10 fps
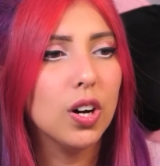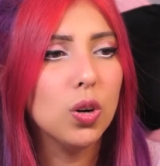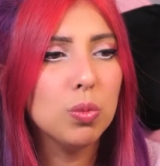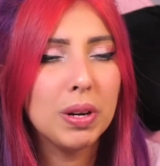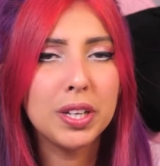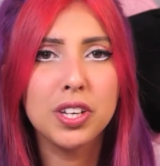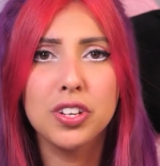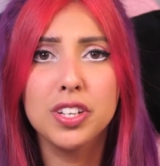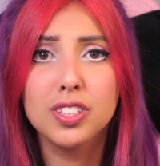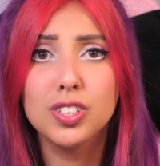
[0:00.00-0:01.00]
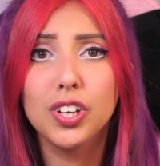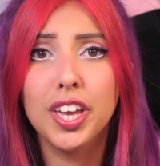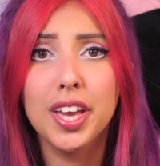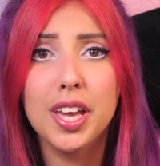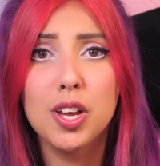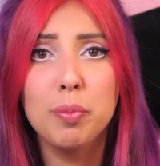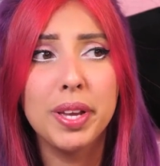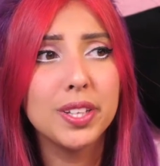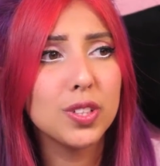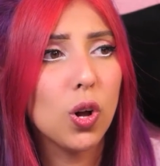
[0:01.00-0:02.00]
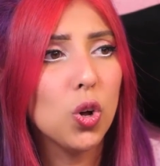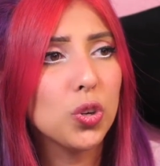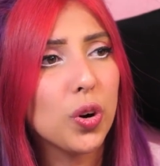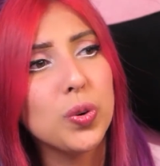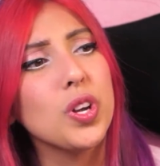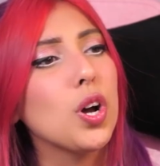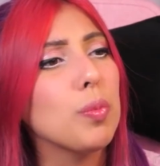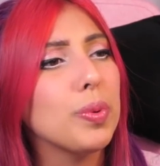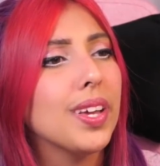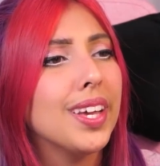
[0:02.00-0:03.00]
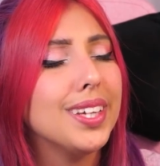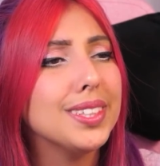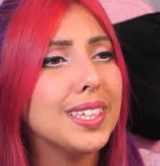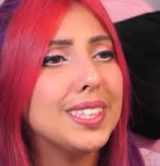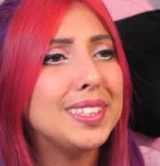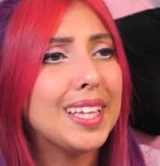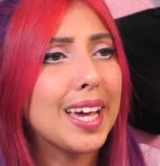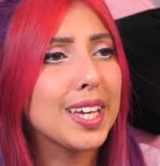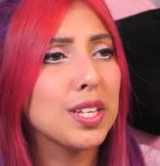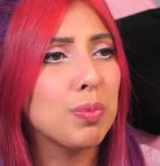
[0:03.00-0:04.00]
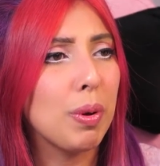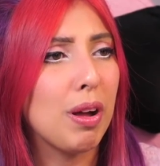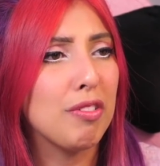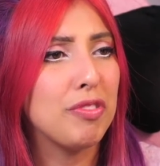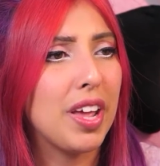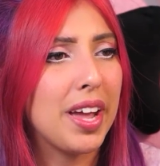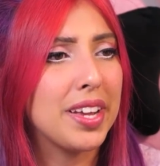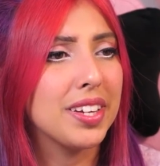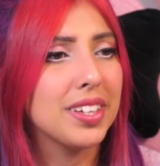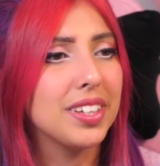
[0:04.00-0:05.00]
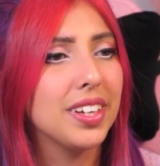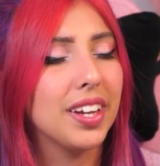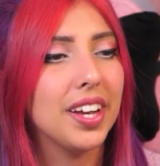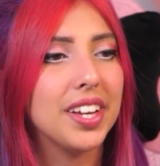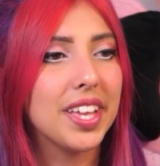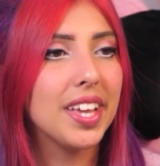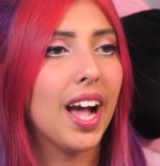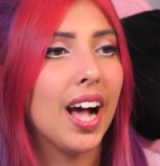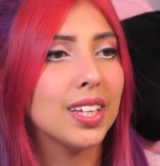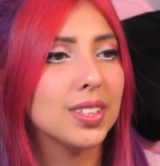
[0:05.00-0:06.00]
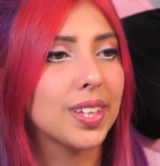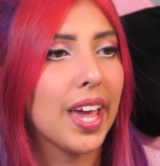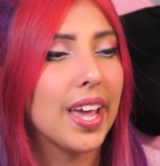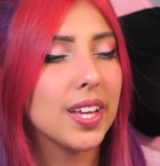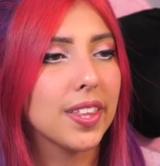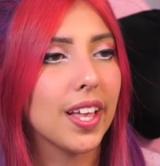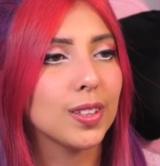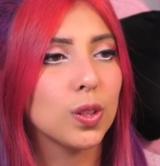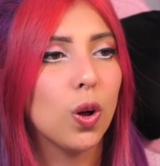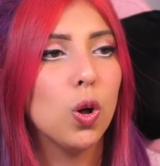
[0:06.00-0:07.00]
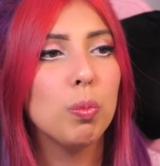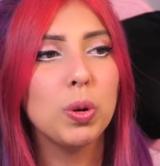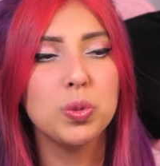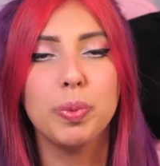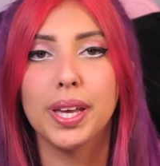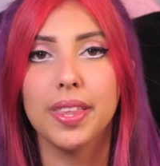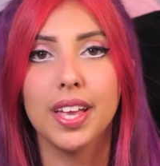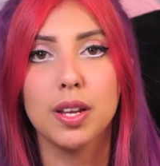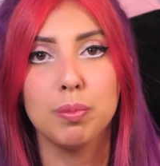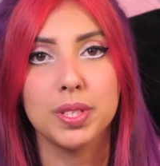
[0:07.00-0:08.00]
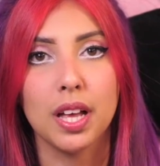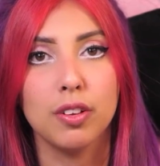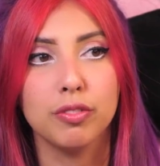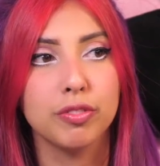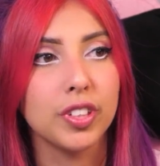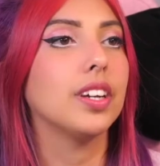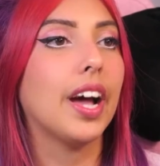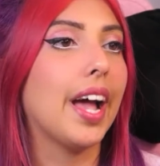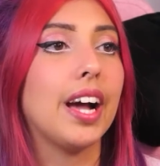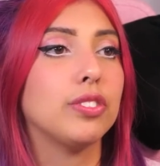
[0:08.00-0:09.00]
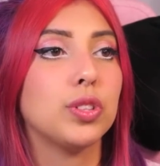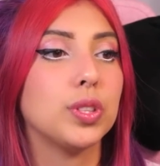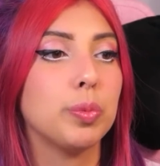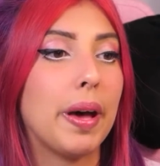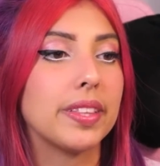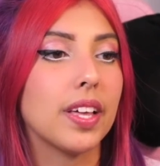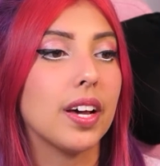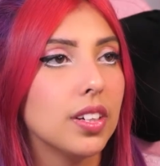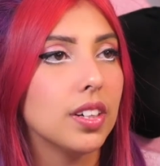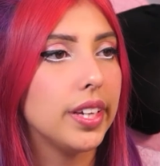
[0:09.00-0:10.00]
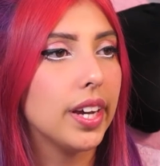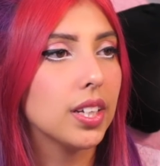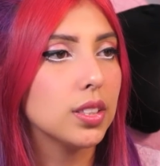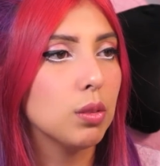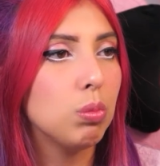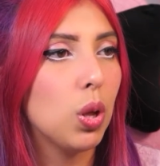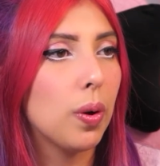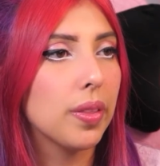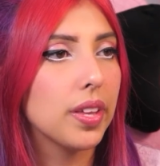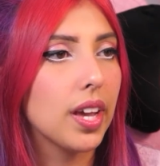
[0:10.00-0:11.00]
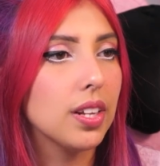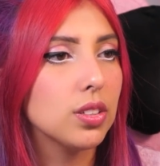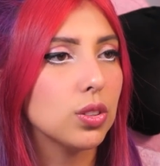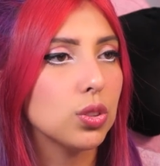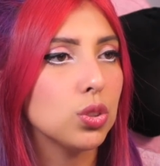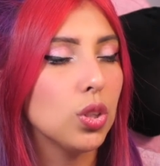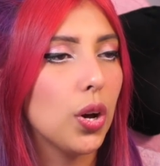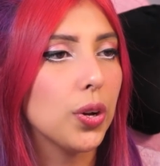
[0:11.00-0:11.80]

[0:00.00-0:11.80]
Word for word: Oh my goodness, look at him. He's all grown up. It's his second birthday and he has a cake that's almost bigger than himself. I have to respect that. He has to blow out the candles. So